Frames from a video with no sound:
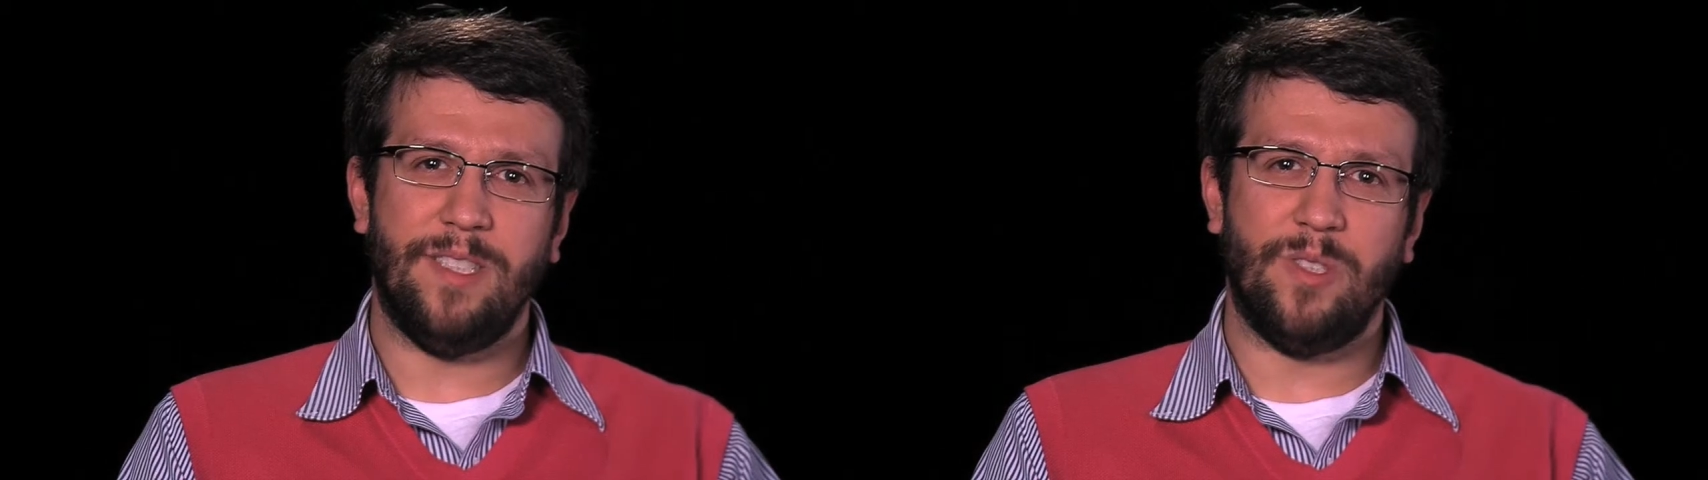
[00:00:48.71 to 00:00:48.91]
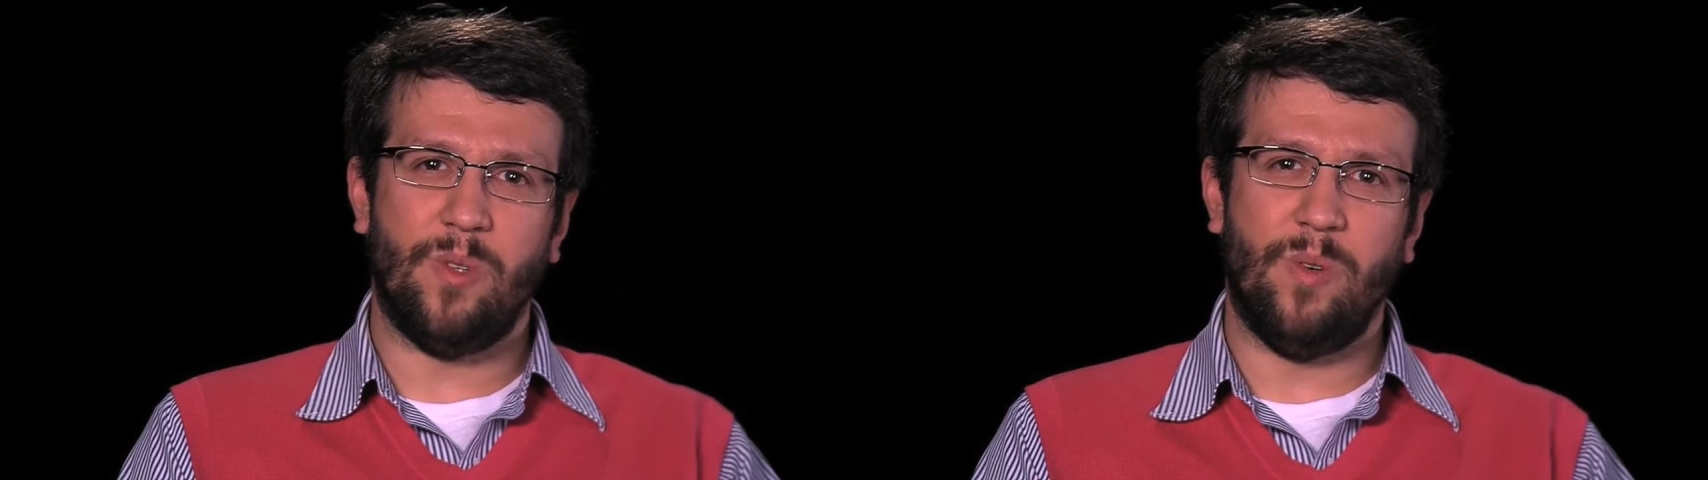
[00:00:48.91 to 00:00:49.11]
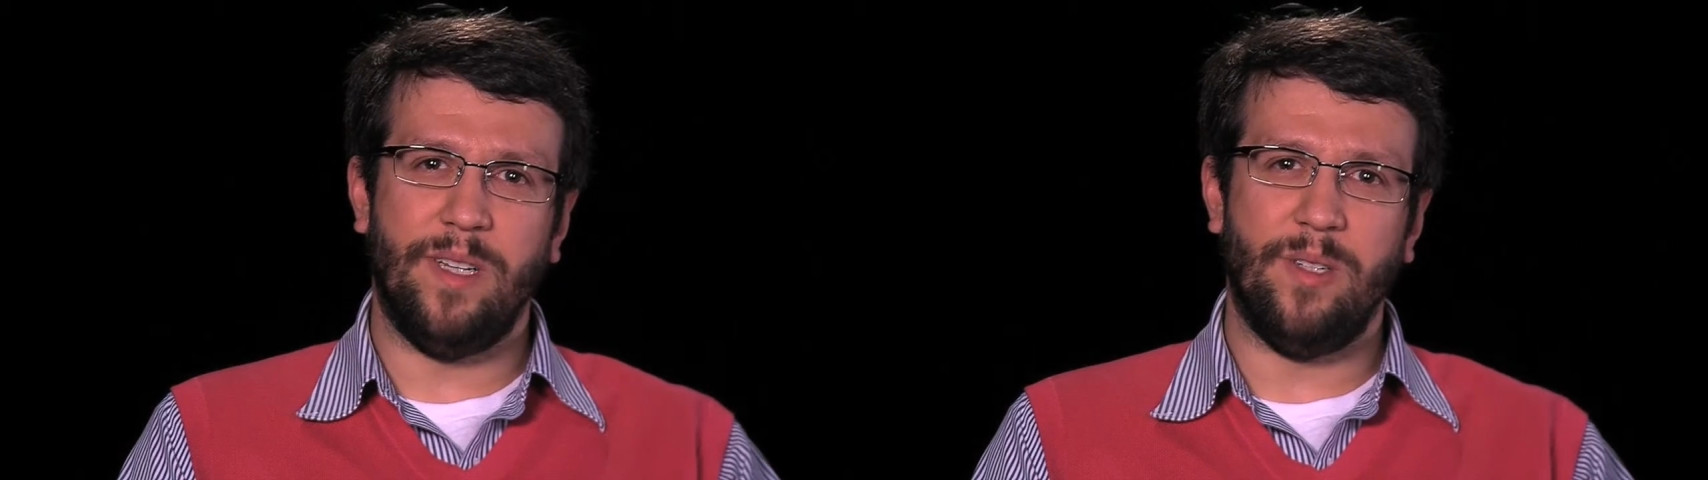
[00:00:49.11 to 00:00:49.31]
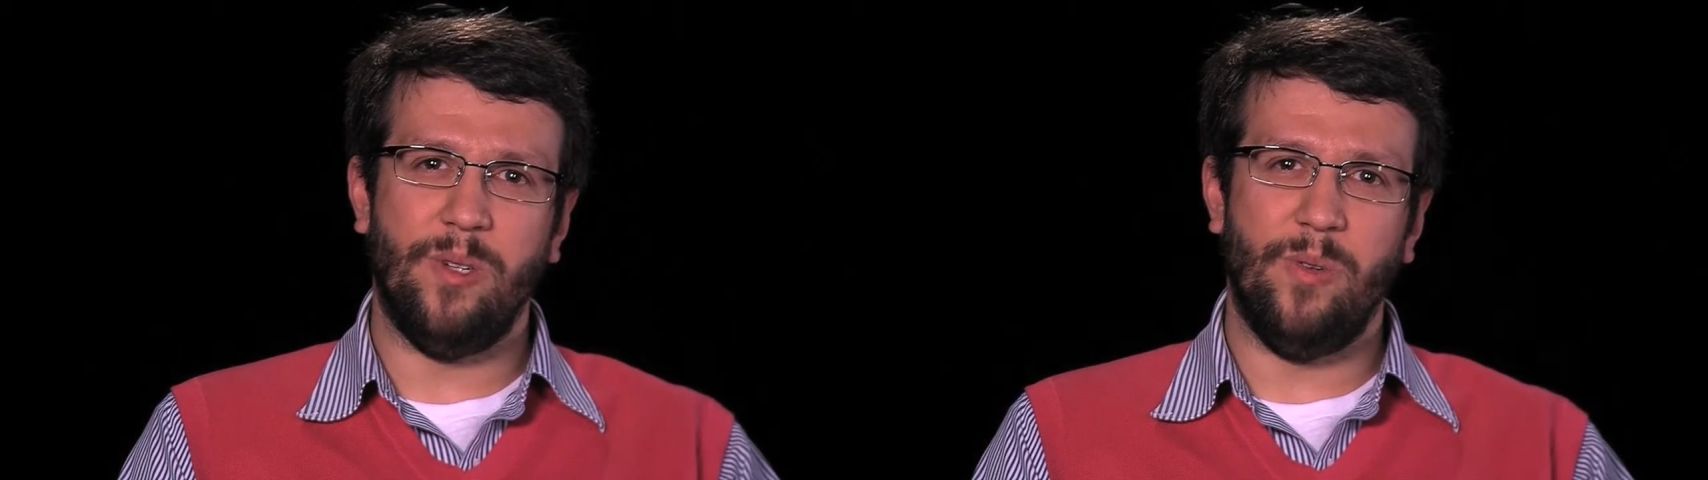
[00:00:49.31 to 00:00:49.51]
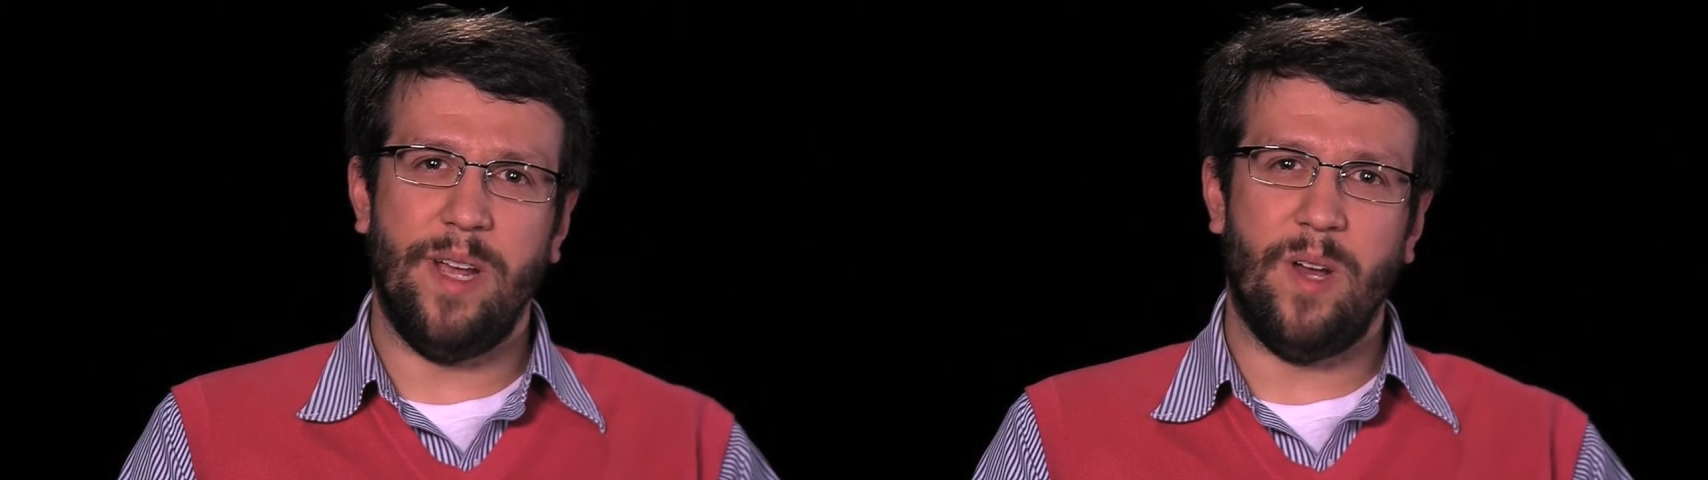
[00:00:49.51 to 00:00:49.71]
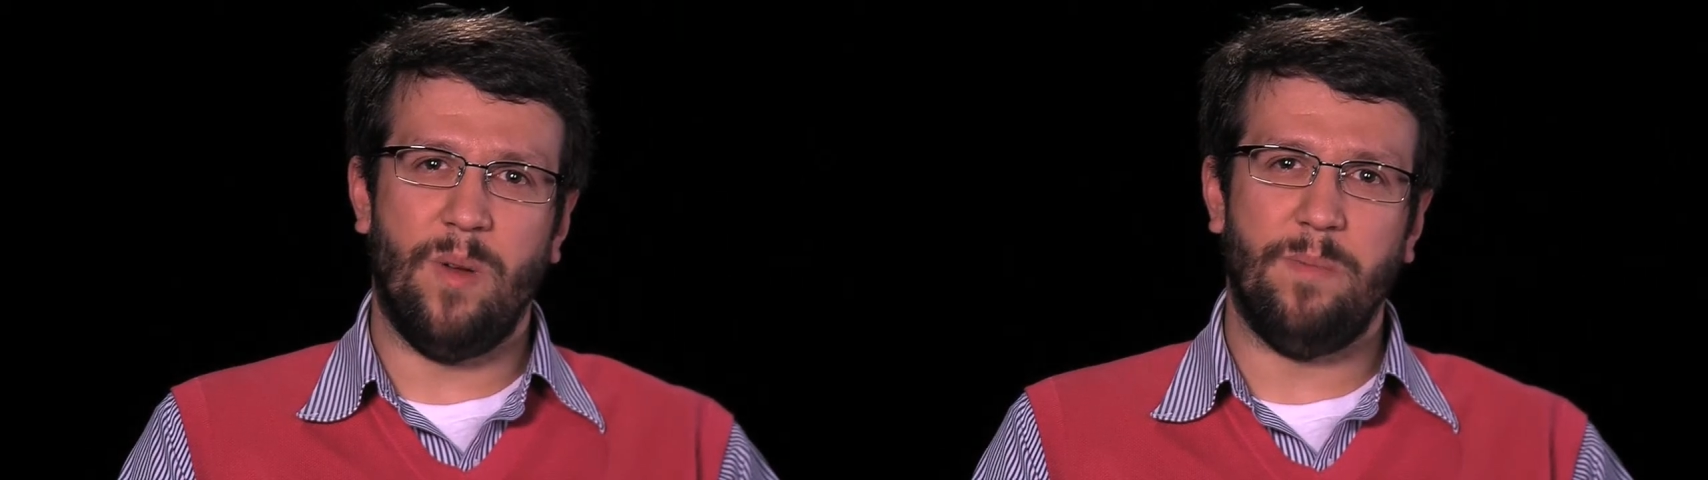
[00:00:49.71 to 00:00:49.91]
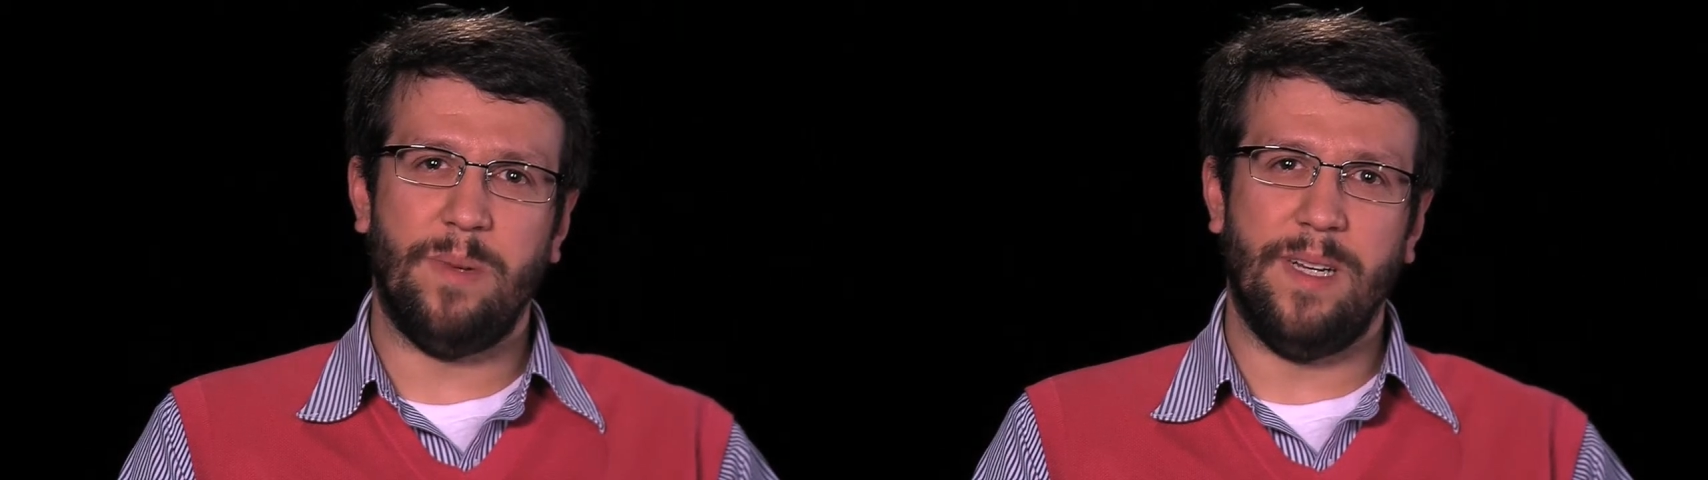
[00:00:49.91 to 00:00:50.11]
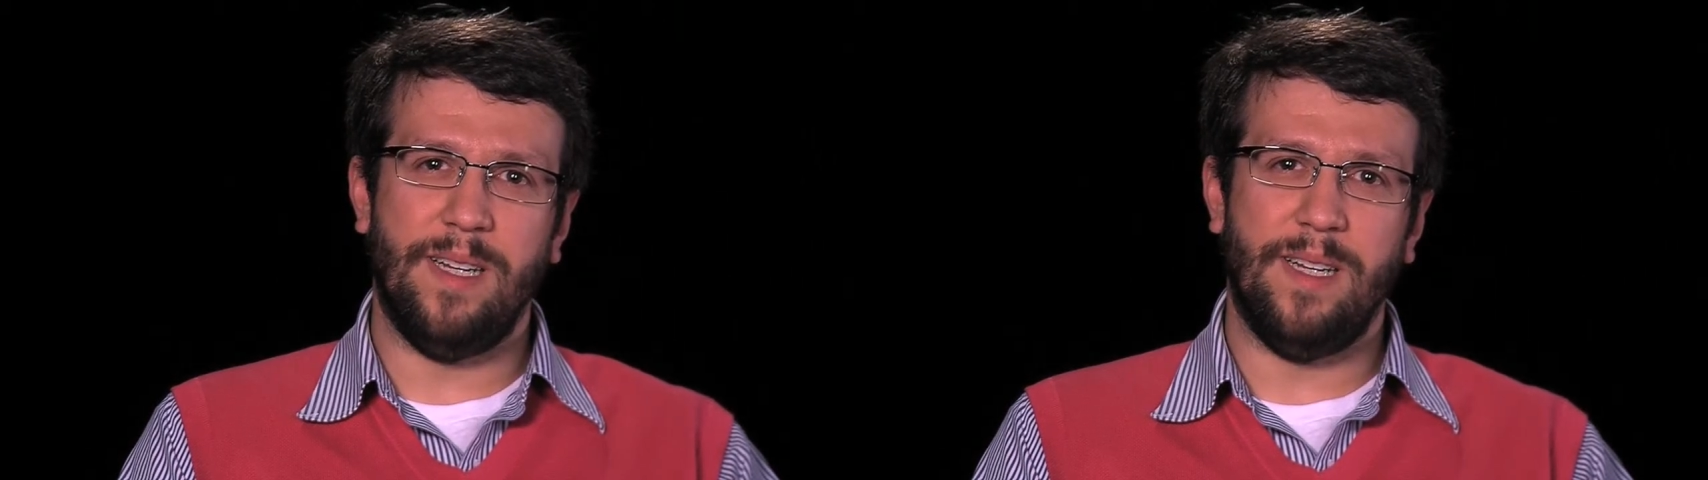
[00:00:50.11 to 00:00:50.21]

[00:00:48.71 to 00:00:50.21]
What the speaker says: is going to help